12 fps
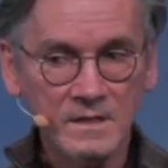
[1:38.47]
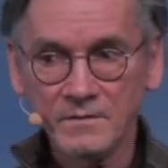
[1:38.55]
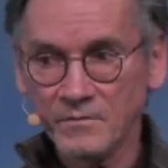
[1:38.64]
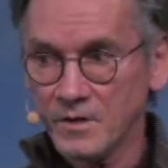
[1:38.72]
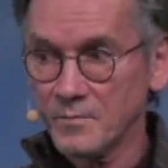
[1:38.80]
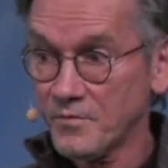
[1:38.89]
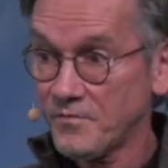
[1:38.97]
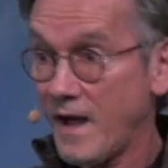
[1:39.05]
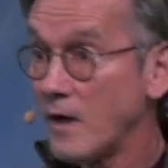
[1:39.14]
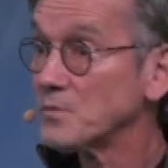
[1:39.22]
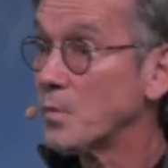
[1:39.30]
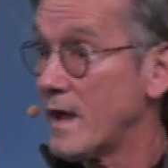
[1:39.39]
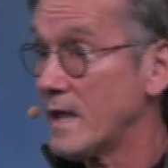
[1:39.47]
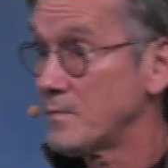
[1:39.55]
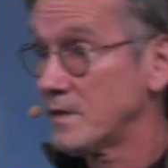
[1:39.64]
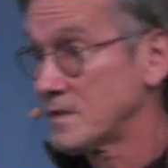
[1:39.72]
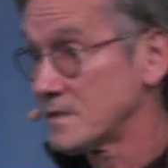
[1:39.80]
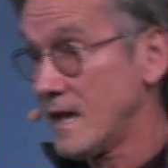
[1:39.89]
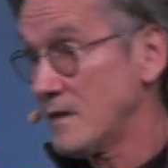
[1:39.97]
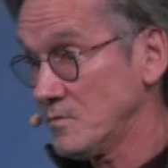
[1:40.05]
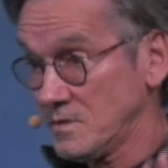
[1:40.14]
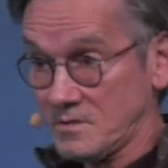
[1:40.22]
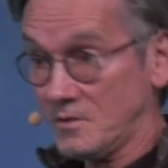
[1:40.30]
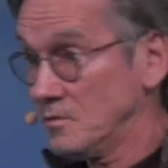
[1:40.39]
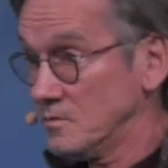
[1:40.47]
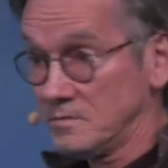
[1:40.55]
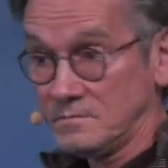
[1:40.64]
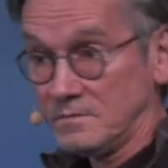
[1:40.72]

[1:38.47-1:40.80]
a very profound way, because I was told